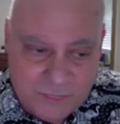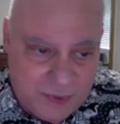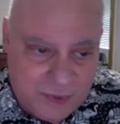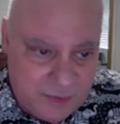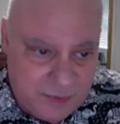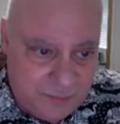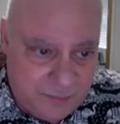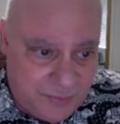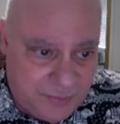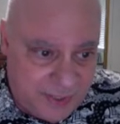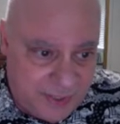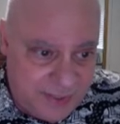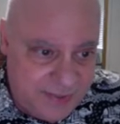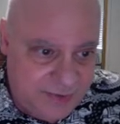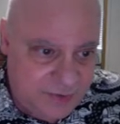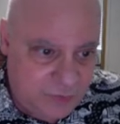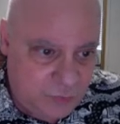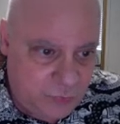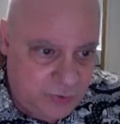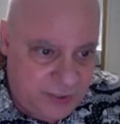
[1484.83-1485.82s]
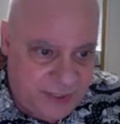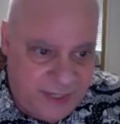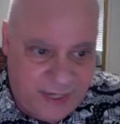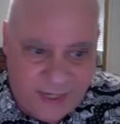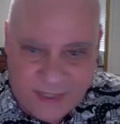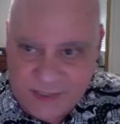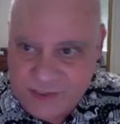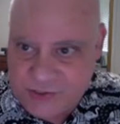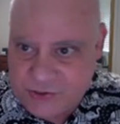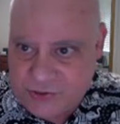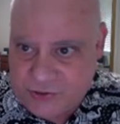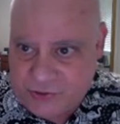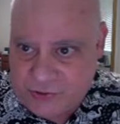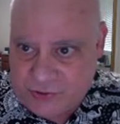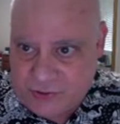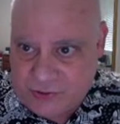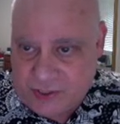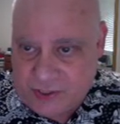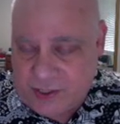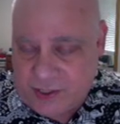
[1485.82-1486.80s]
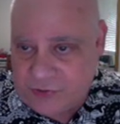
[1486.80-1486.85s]
But with cancer,
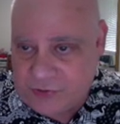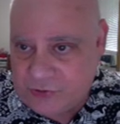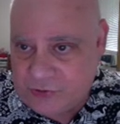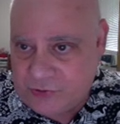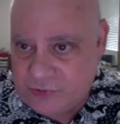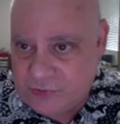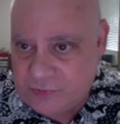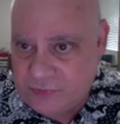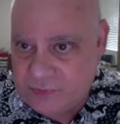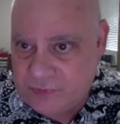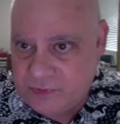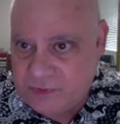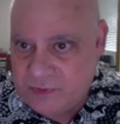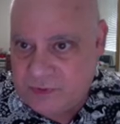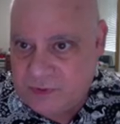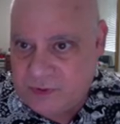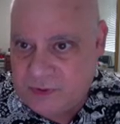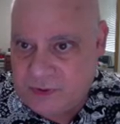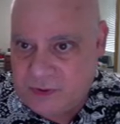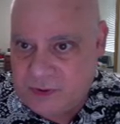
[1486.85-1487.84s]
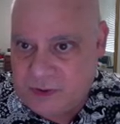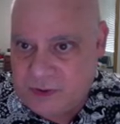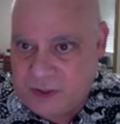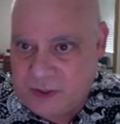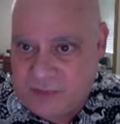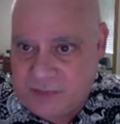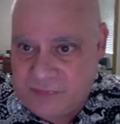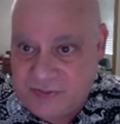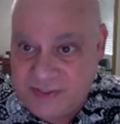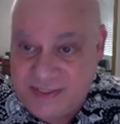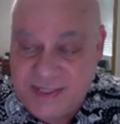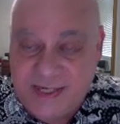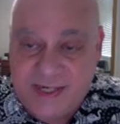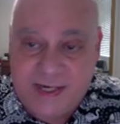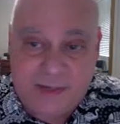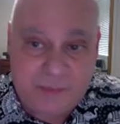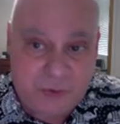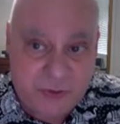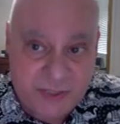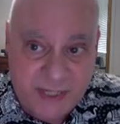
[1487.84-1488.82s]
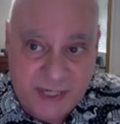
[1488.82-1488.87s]
another of the DNA
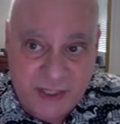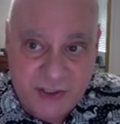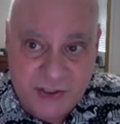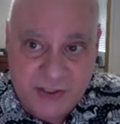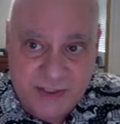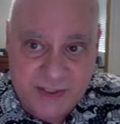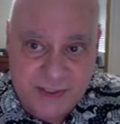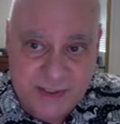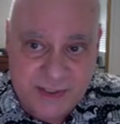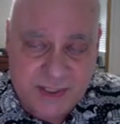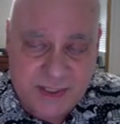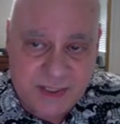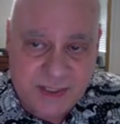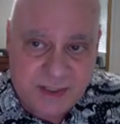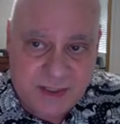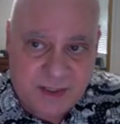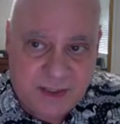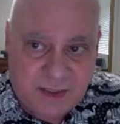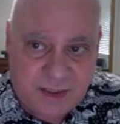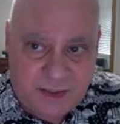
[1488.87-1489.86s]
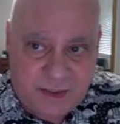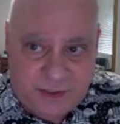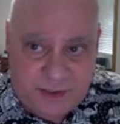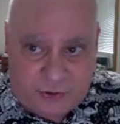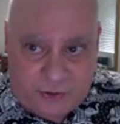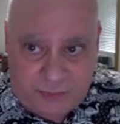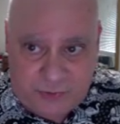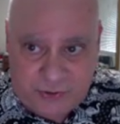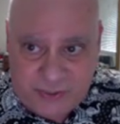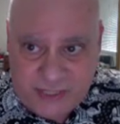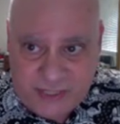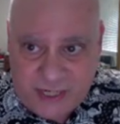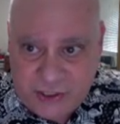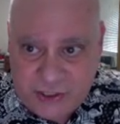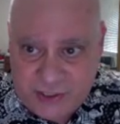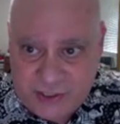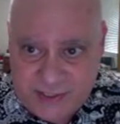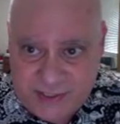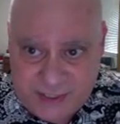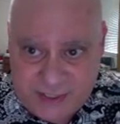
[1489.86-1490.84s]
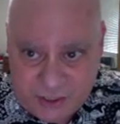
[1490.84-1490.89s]
mutations, there are
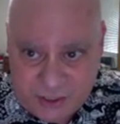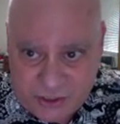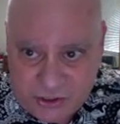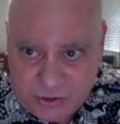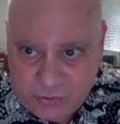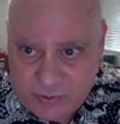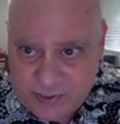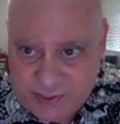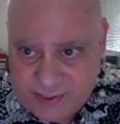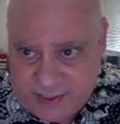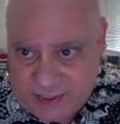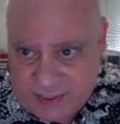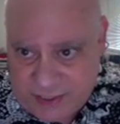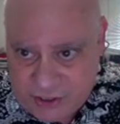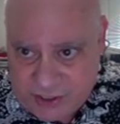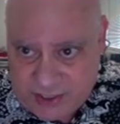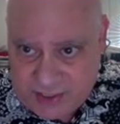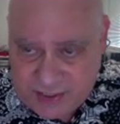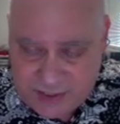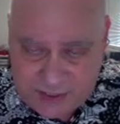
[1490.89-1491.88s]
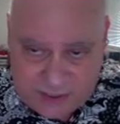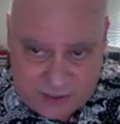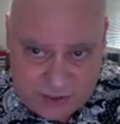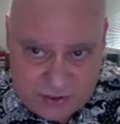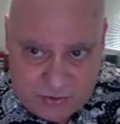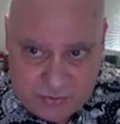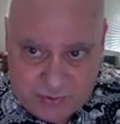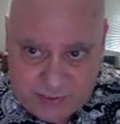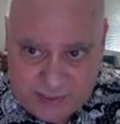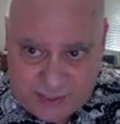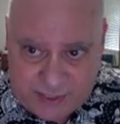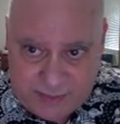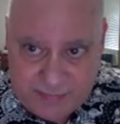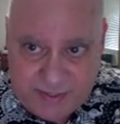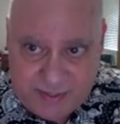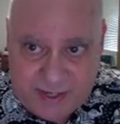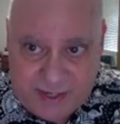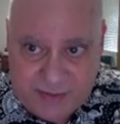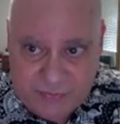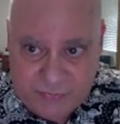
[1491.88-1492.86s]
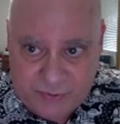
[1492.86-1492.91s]
mutations in the suicide genes and the suicide
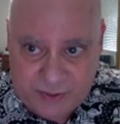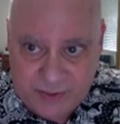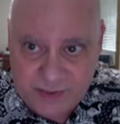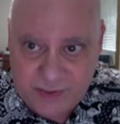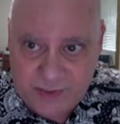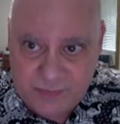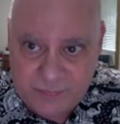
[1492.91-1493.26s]
pathways.